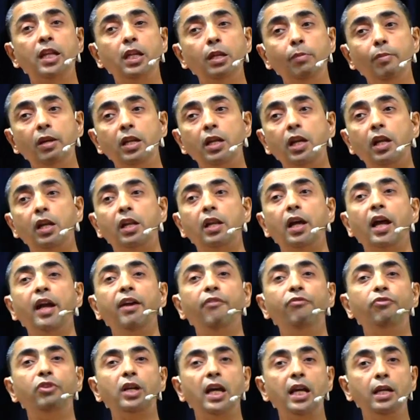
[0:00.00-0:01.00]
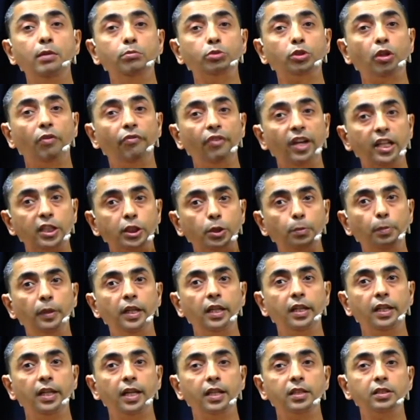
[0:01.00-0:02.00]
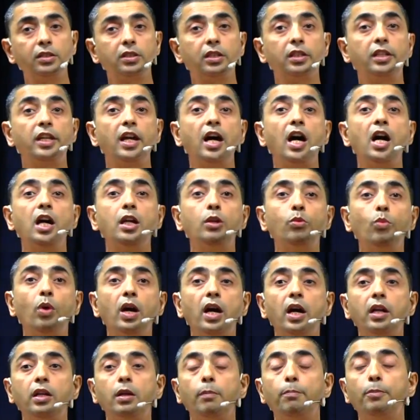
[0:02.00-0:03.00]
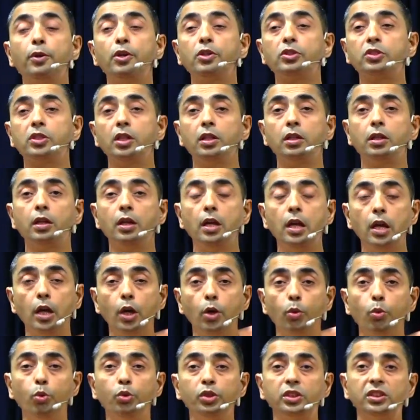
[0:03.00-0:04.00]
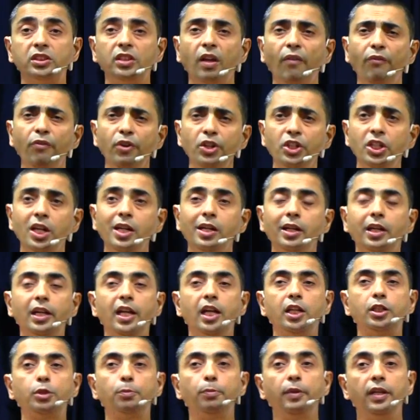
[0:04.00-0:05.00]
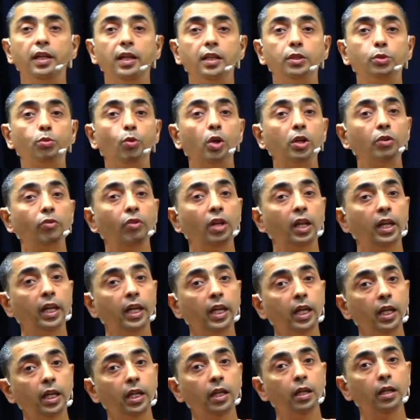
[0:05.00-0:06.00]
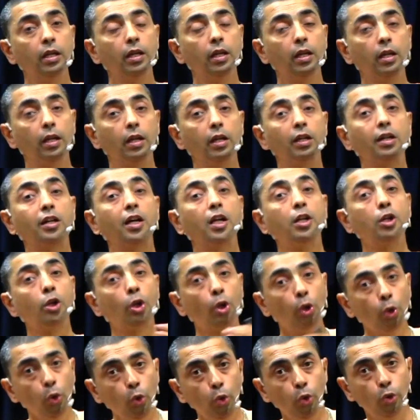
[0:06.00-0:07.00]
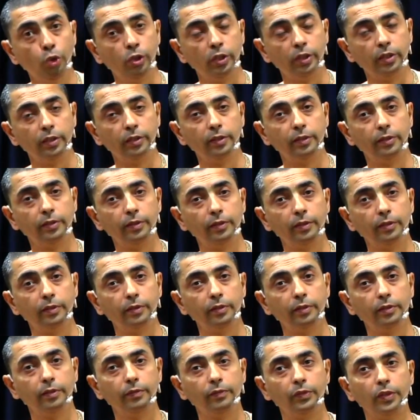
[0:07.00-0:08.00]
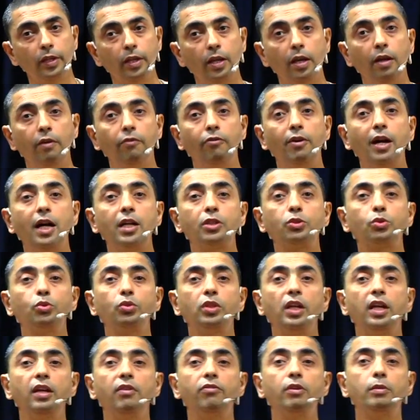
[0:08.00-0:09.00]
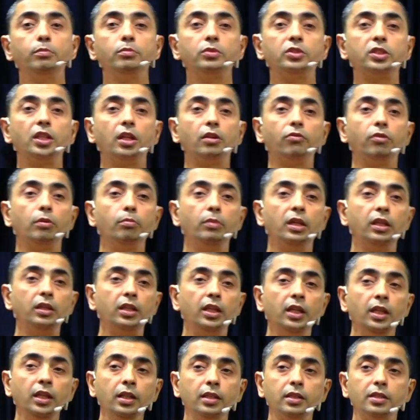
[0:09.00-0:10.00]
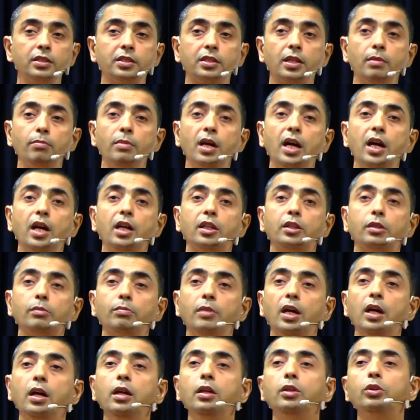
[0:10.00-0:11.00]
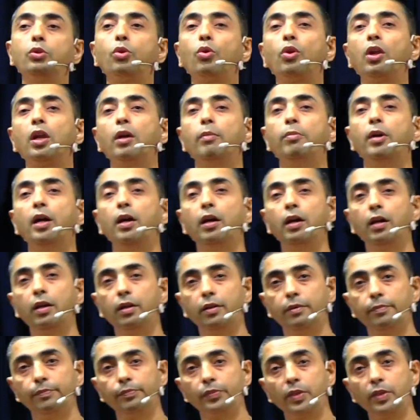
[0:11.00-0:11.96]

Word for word: many, many lifetimes of experience, Gyanvan, a person who is sufficiently experienced, what will he conclude? Vasudevam Sarvamiti Samahatma Durlabha.